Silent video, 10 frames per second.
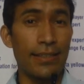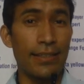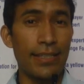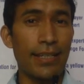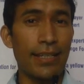
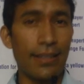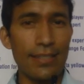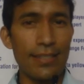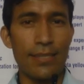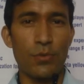the
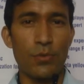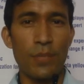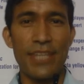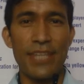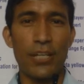concept, what
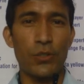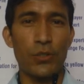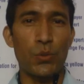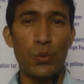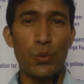I'm saying to
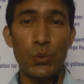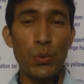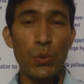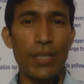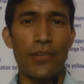you,
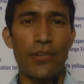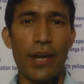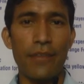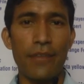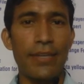Google
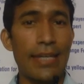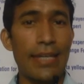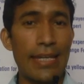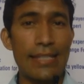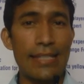Drive
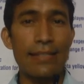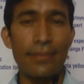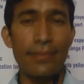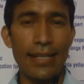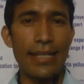is
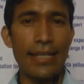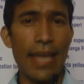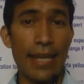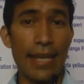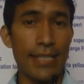really
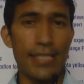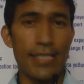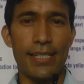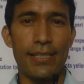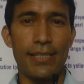an
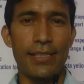essential.